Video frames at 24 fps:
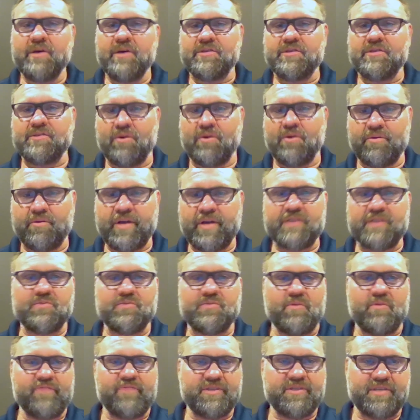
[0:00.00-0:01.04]
So that's
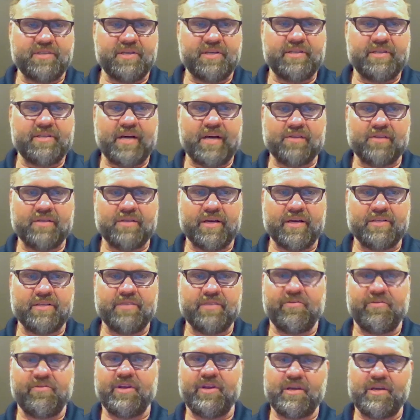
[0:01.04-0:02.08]
when we see delta
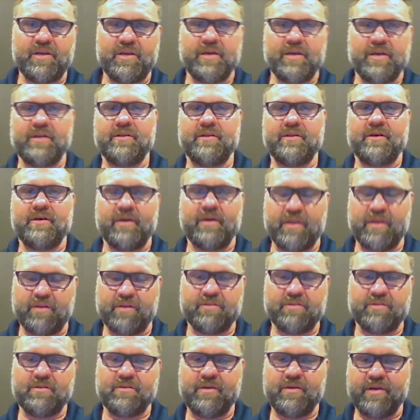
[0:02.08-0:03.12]
activity in
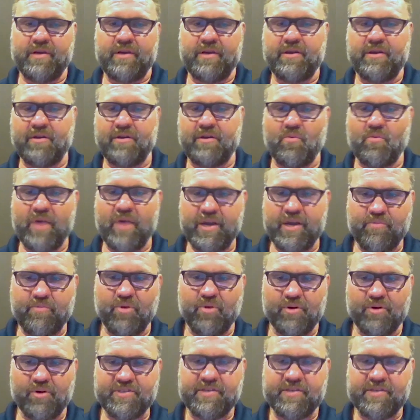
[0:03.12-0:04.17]
an awake
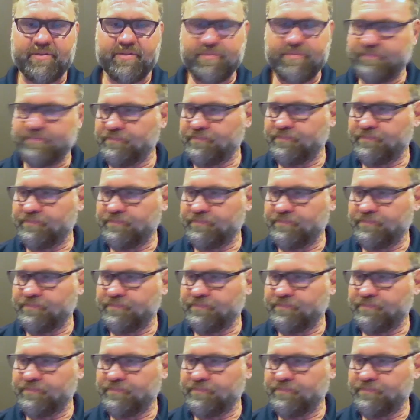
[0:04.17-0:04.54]
person.